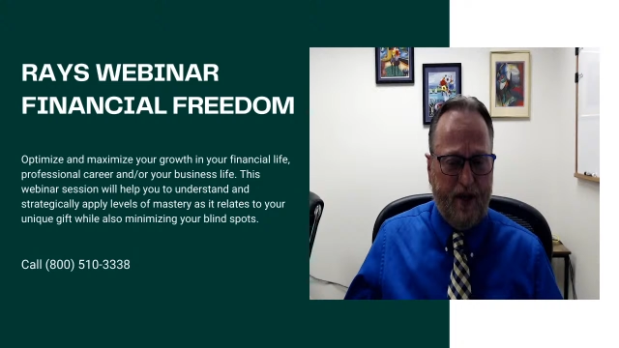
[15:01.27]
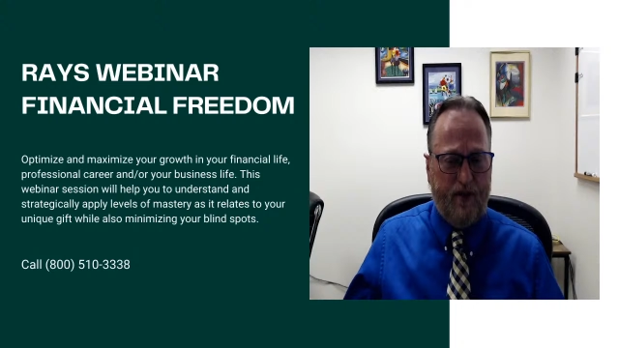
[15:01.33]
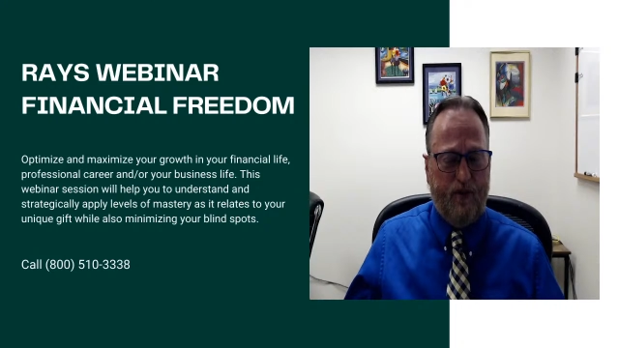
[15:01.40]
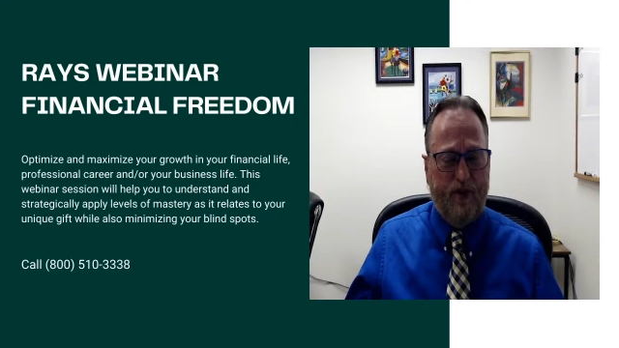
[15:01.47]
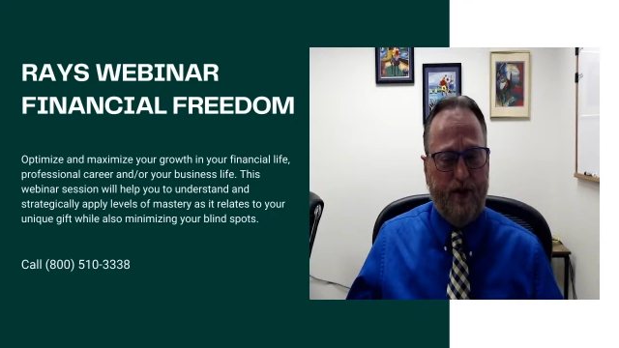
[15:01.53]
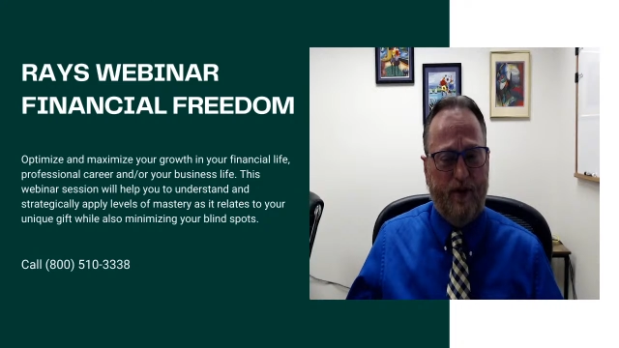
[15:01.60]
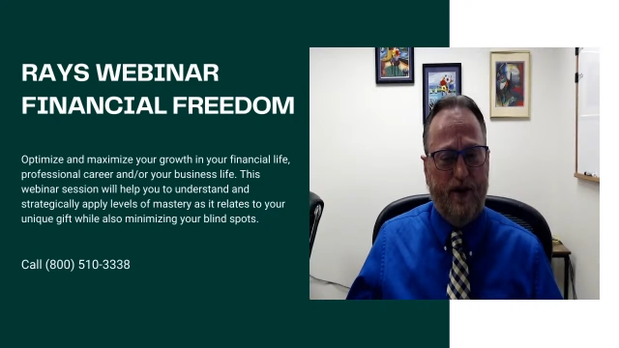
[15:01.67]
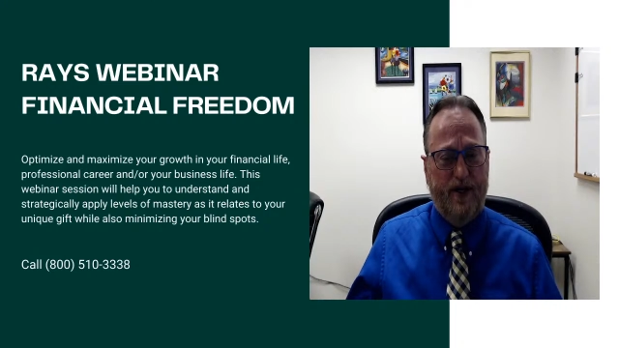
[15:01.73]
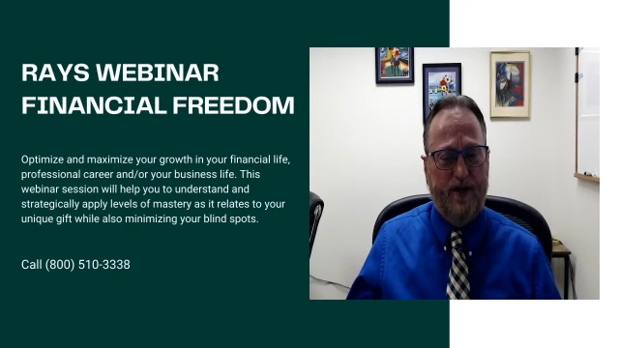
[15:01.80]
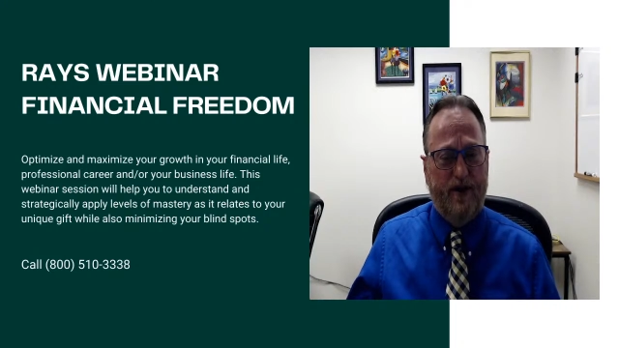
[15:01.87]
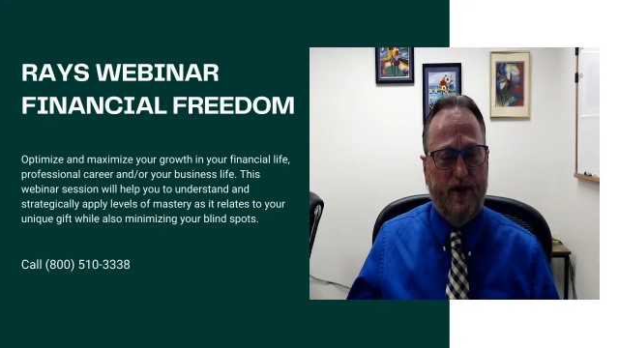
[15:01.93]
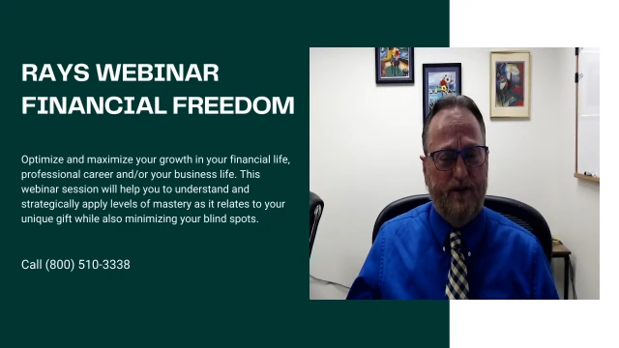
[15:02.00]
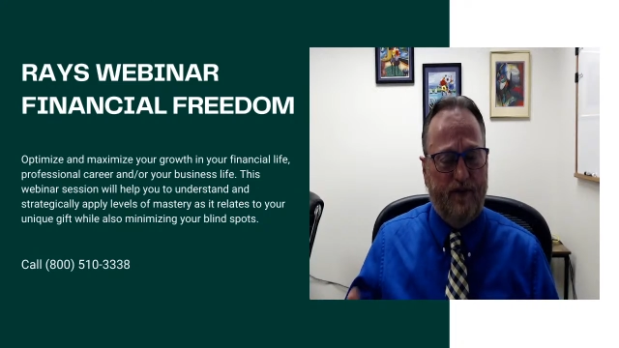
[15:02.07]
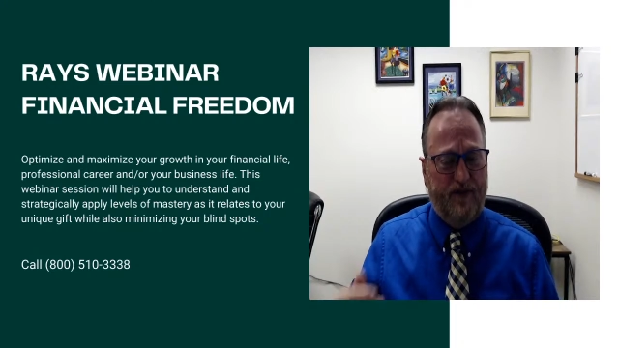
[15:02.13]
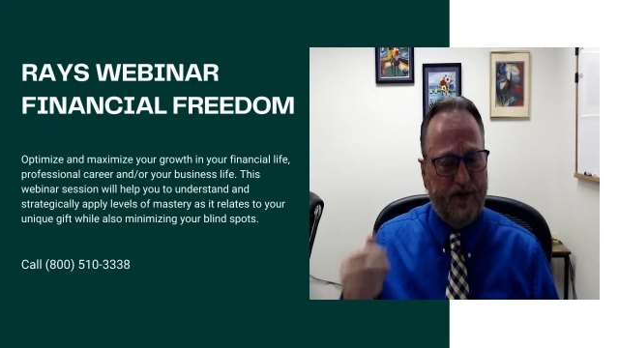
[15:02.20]
What do?
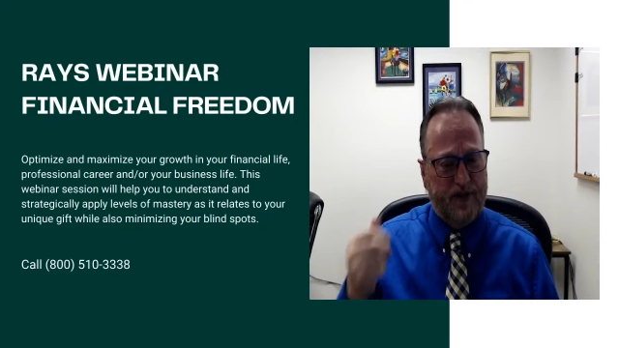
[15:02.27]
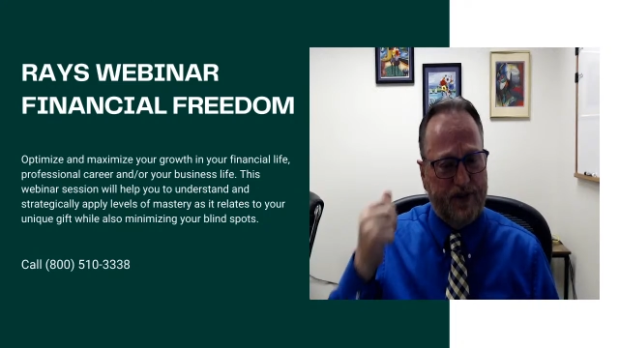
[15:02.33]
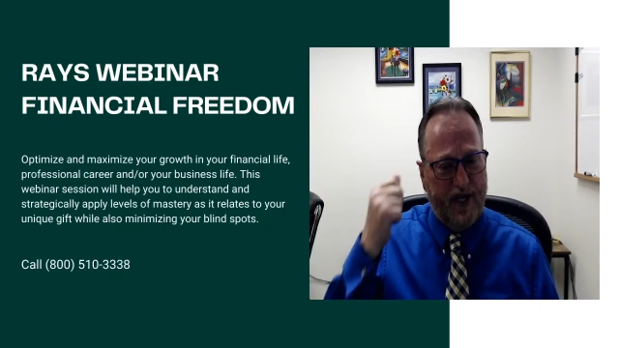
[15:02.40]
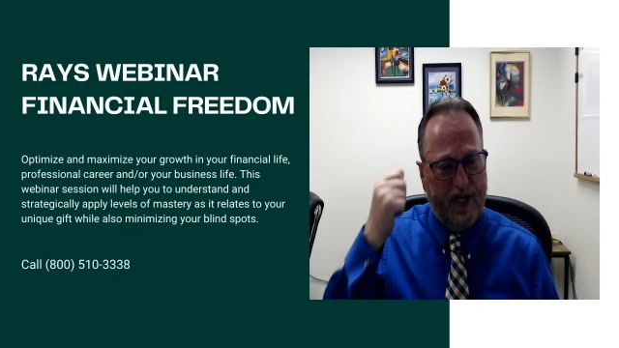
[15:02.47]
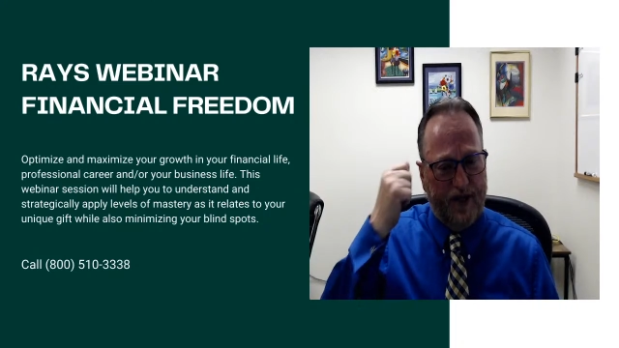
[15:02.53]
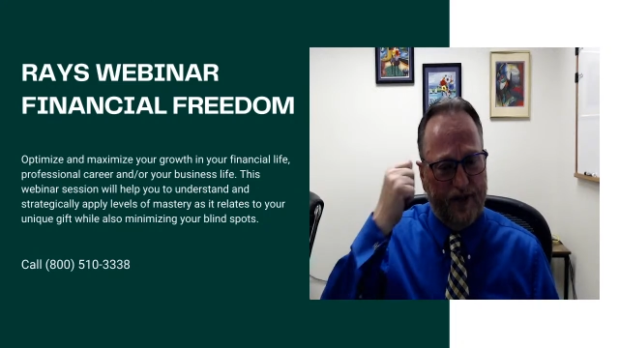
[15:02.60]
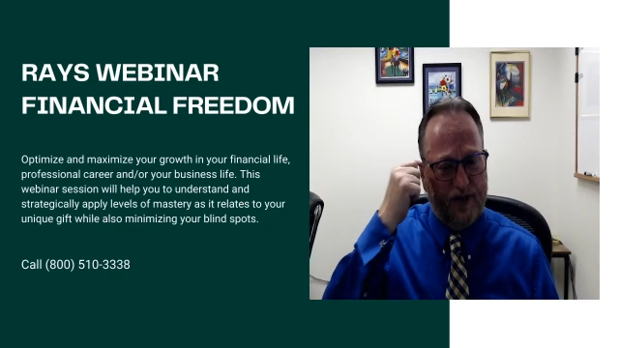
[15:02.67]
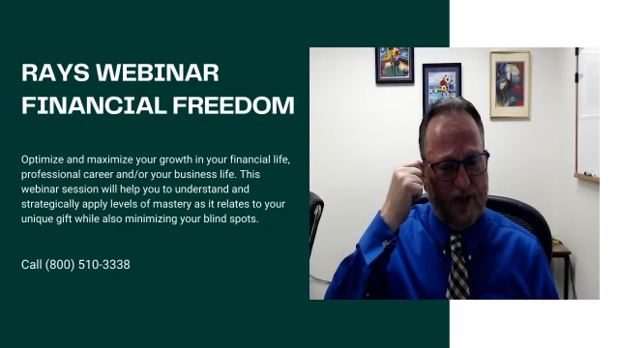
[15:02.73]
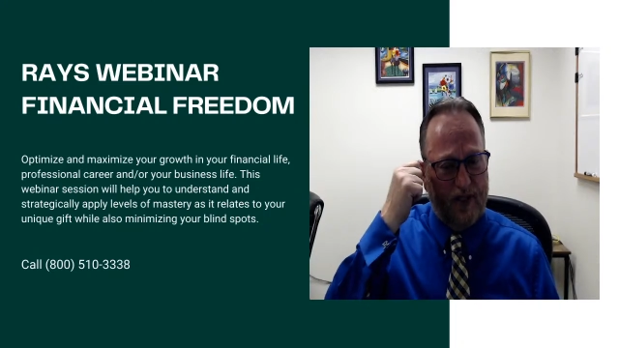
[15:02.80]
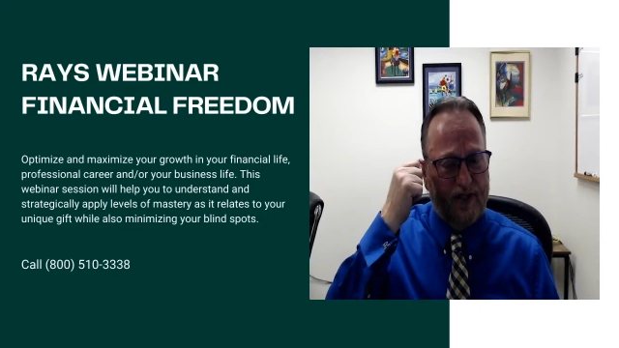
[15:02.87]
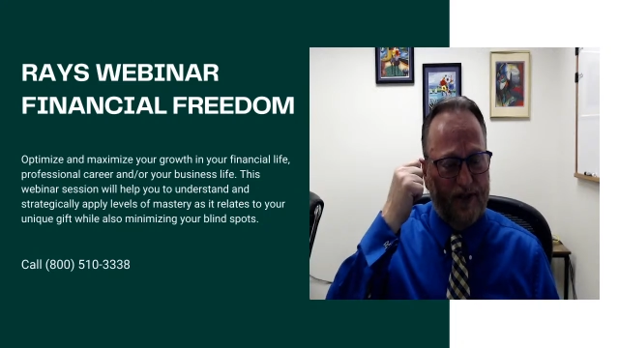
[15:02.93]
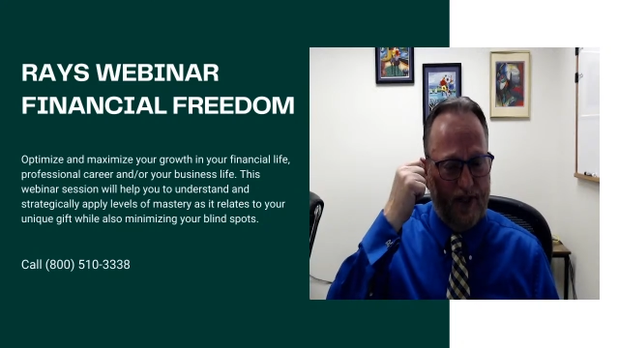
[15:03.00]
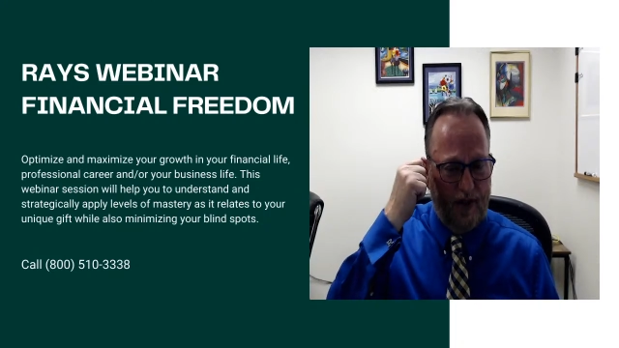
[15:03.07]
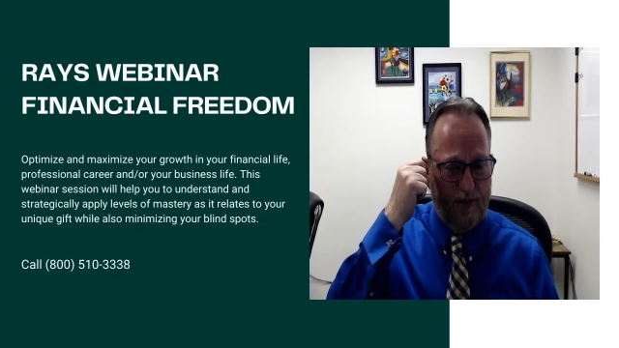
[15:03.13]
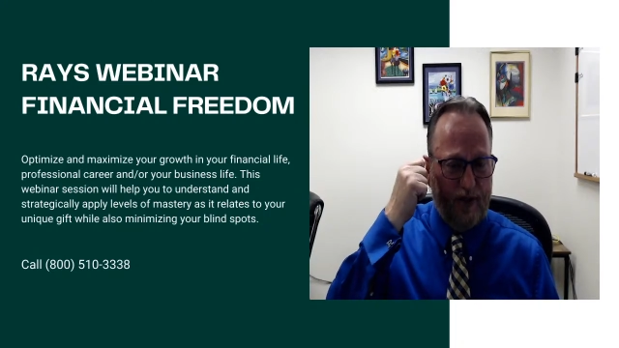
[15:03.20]
First thing is you're going to
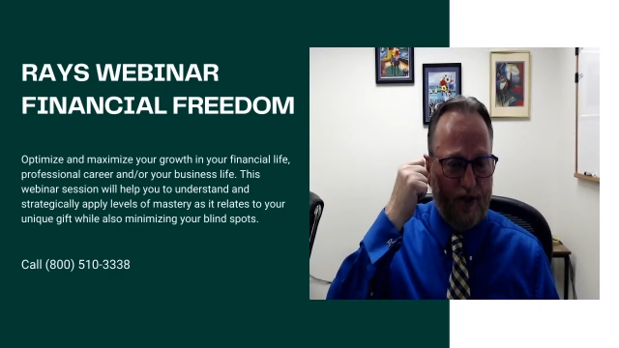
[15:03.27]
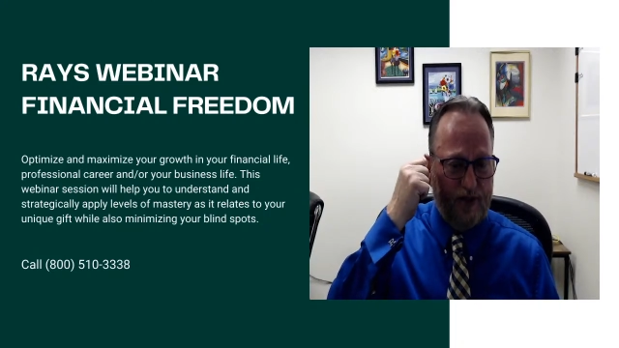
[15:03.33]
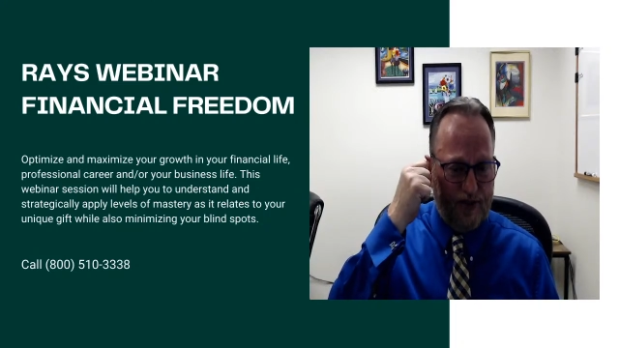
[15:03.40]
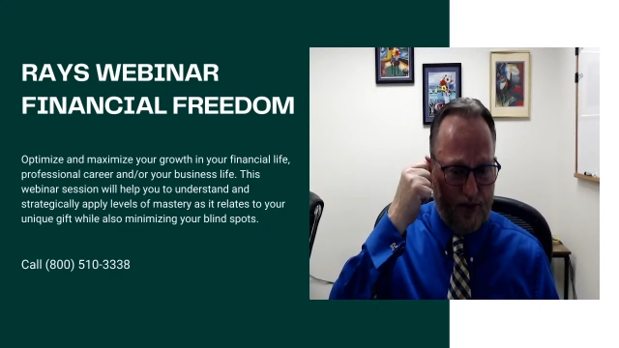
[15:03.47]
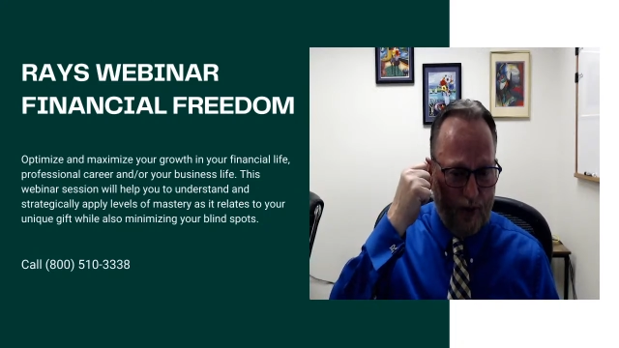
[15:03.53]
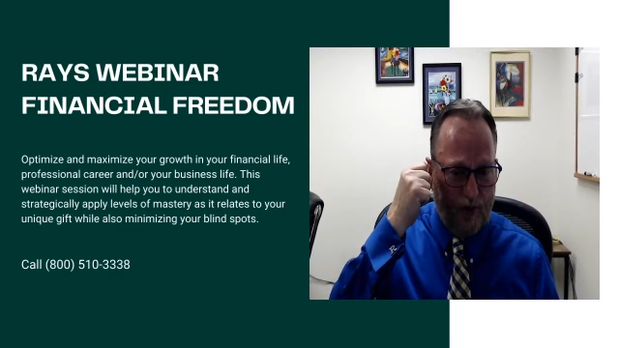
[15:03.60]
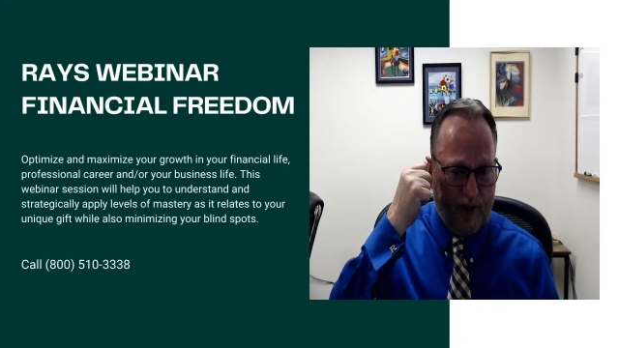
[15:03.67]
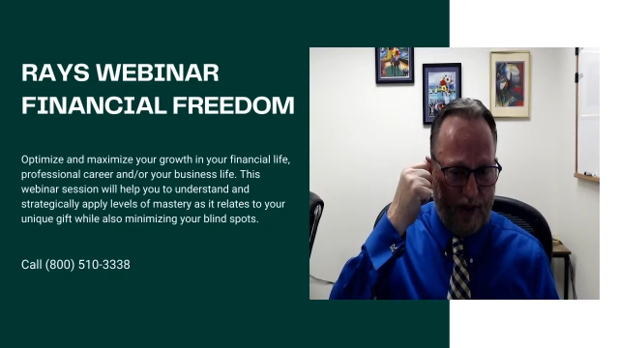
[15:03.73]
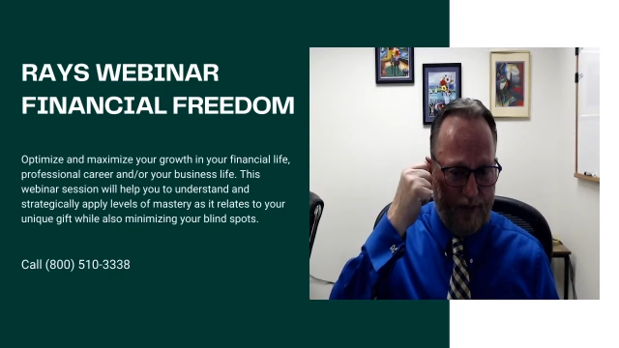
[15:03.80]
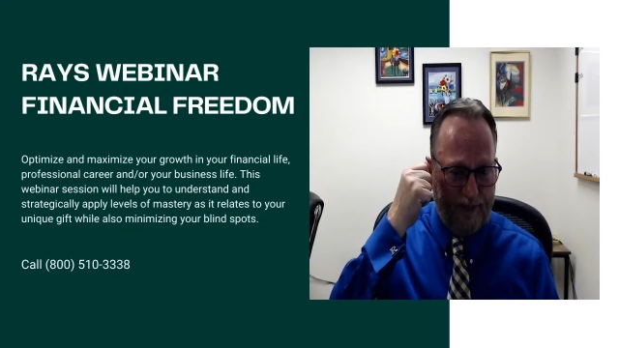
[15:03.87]
tell me your story.